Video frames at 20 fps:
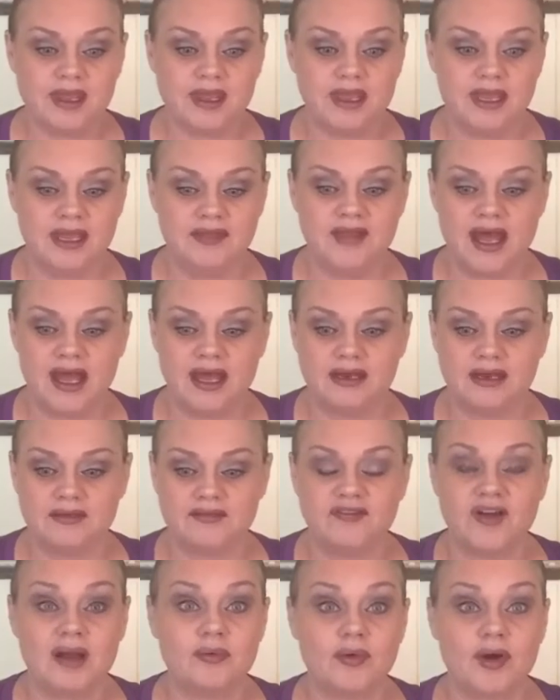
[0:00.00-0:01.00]
in that
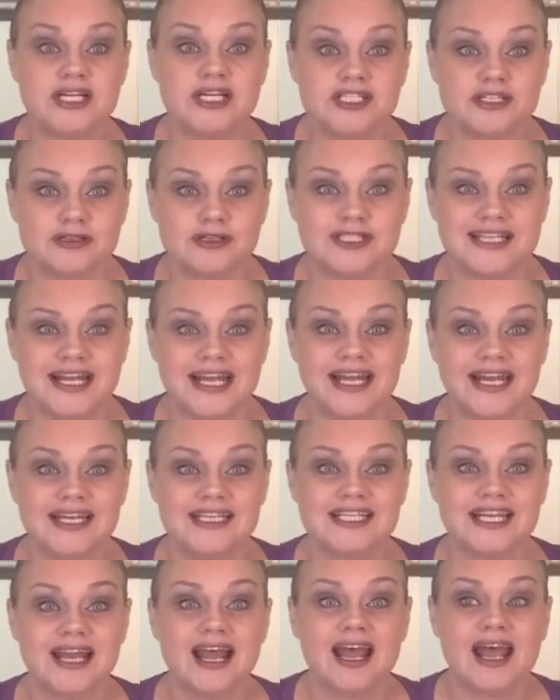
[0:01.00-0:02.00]
vibrational
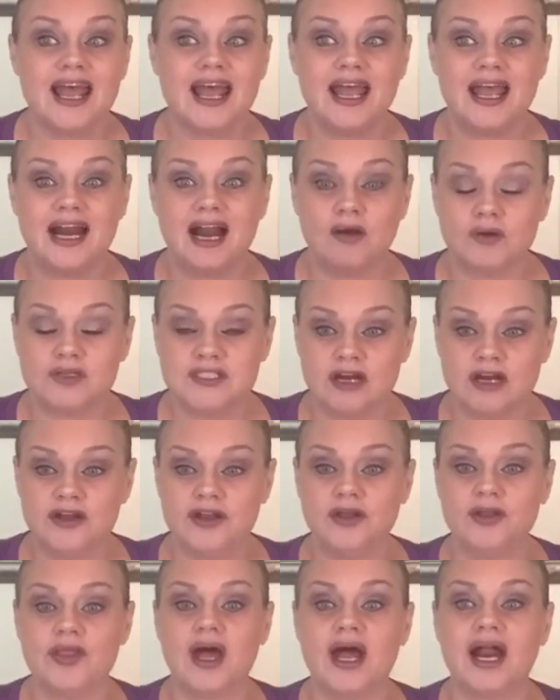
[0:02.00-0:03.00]
stage. And I will tell
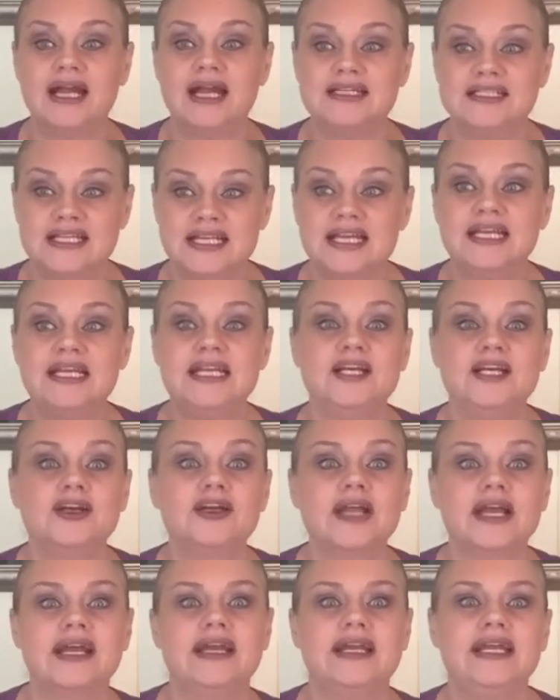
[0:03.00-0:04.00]
you that I did hear
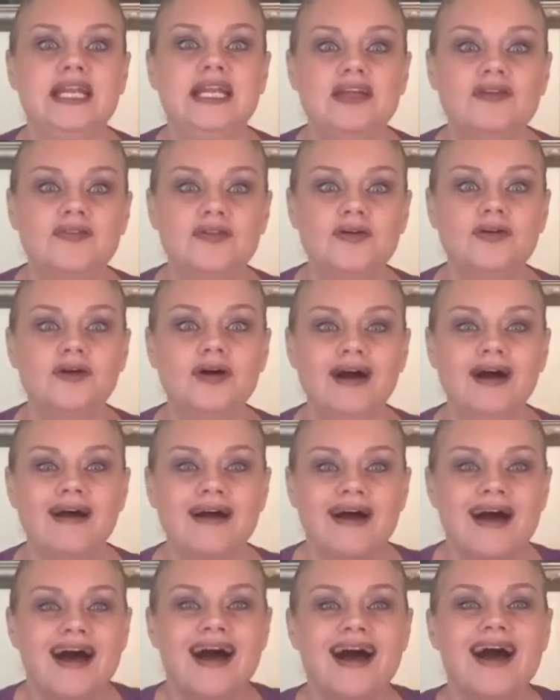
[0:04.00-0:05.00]
like an evil,
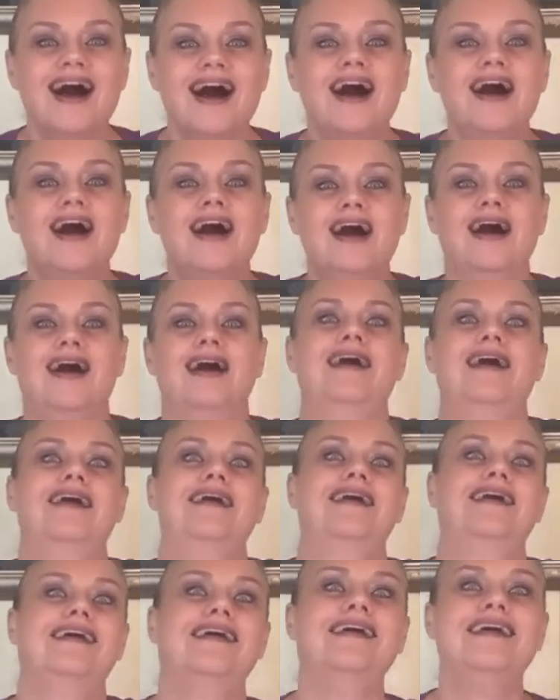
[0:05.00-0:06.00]

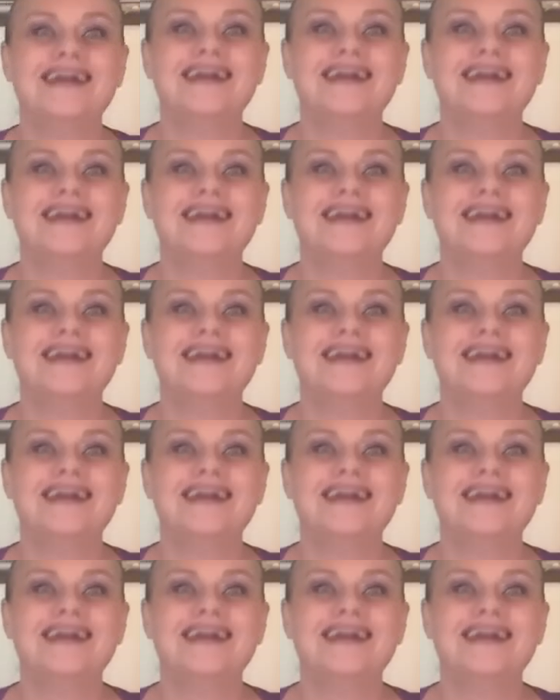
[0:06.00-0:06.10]
I